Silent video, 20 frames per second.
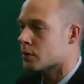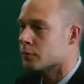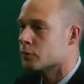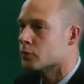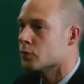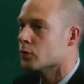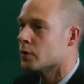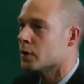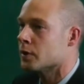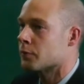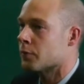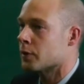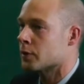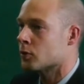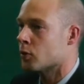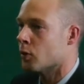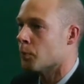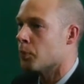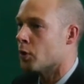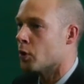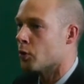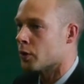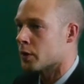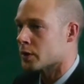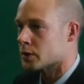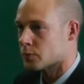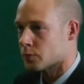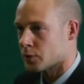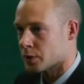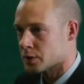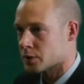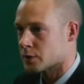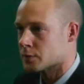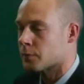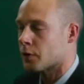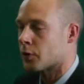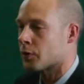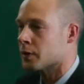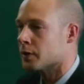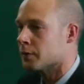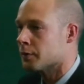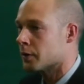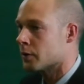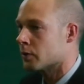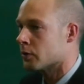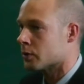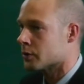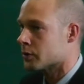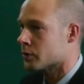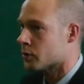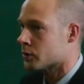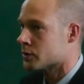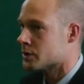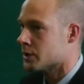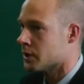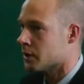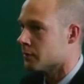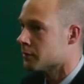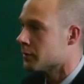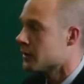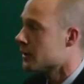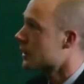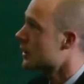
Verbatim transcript: of two different components, which is very difficult to achieve.